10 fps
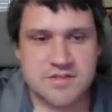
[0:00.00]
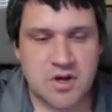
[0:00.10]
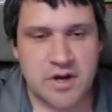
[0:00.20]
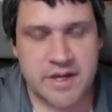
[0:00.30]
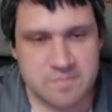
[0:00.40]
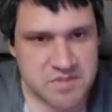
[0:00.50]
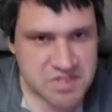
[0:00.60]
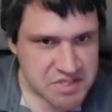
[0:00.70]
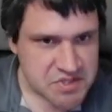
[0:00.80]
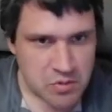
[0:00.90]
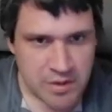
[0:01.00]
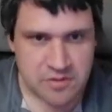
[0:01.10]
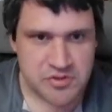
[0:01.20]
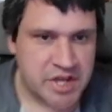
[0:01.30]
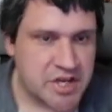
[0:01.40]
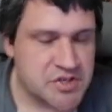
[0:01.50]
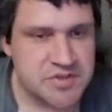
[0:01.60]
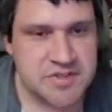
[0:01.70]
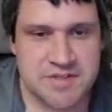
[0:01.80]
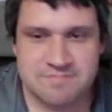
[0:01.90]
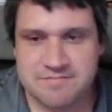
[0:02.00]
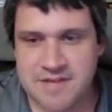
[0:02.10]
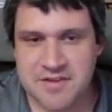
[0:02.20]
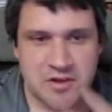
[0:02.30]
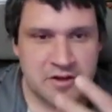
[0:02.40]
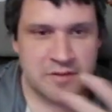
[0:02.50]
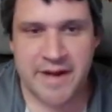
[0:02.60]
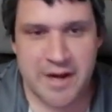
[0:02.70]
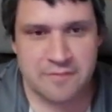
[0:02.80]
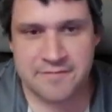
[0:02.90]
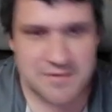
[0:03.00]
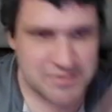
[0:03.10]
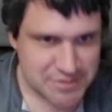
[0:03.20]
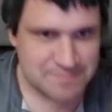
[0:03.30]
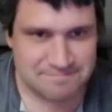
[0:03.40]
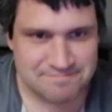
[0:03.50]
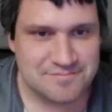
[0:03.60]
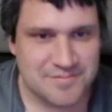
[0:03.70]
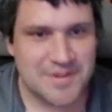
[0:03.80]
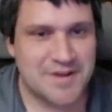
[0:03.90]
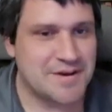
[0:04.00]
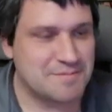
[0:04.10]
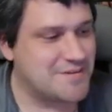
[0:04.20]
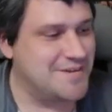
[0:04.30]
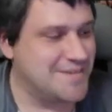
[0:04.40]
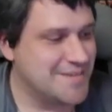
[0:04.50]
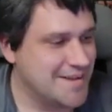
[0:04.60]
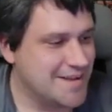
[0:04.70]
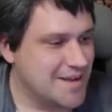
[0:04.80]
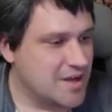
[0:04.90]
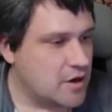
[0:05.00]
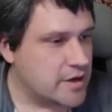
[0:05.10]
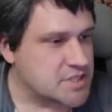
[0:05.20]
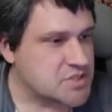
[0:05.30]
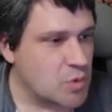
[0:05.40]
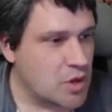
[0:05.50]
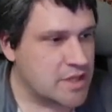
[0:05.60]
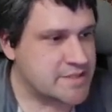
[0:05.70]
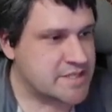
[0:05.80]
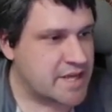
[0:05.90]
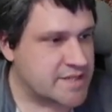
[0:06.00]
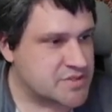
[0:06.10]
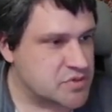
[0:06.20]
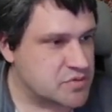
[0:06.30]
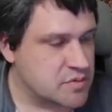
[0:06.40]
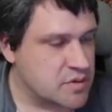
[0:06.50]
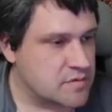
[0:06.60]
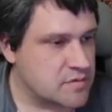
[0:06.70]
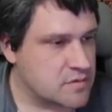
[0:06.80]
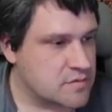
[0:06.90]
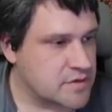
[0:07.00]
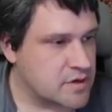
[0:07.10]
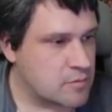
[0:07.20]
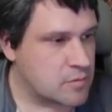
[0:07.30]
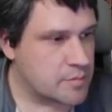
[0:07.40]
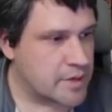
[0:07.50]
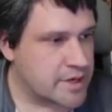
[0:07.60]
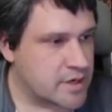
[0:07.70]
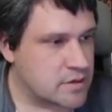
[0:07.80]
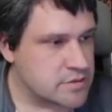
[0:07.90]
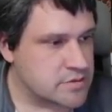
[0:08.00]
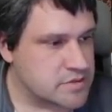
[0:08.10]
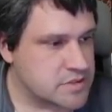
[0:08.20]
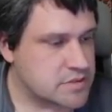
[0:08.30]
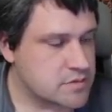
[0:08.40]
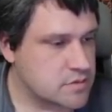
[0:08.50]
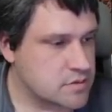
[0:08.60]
Sorry, seasonal weather changes. I had to clear my air filter. Alright. Alright, let's roll a d8 to figure out where my character is.